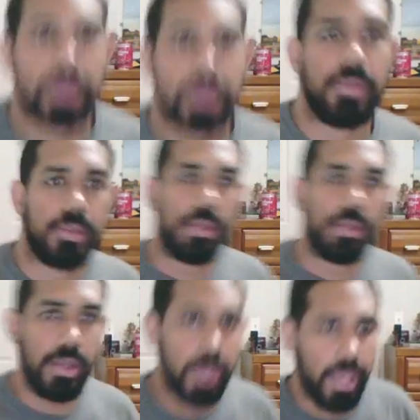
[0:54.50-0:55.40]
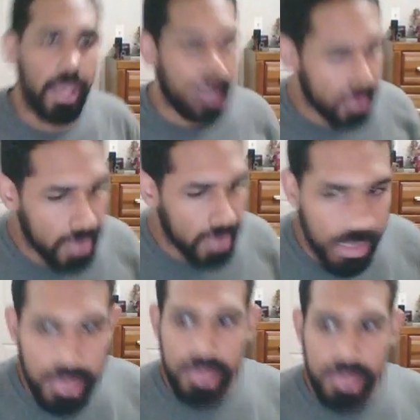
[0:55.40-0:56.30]
So yeah,
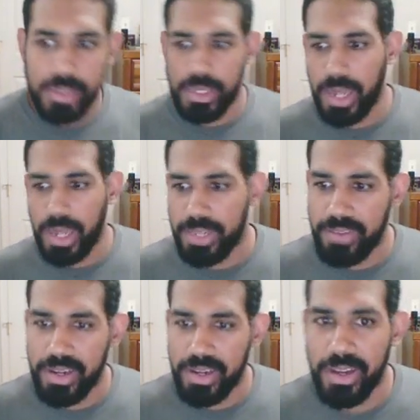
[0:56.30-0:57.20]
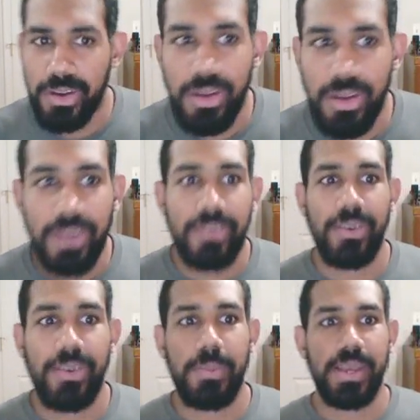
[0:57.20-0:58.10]
in today's video,
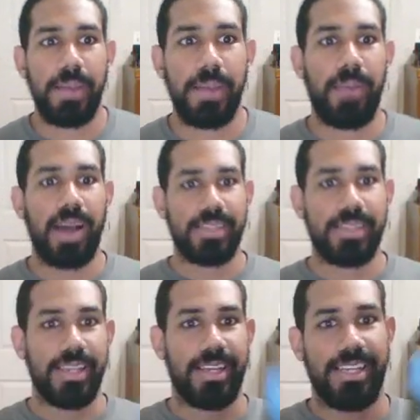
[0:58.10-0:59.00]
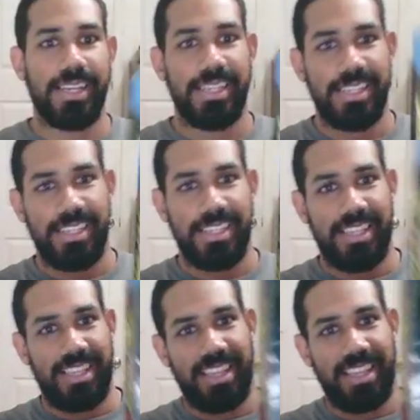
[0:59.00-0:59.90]
we'll be unboxing
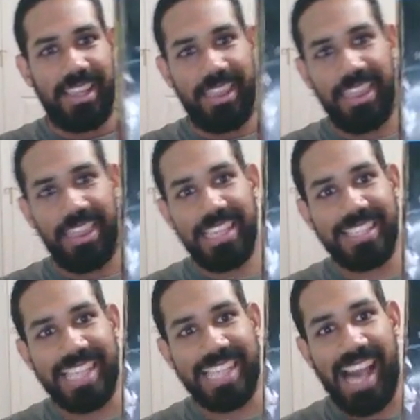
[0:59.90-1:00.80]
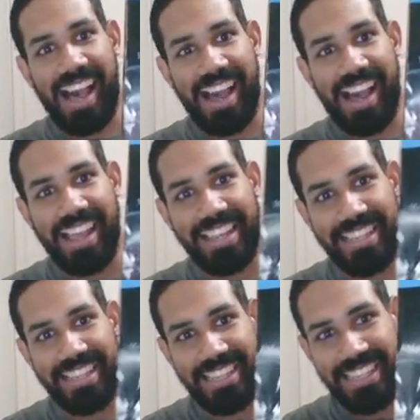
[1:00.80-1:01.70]
this guy.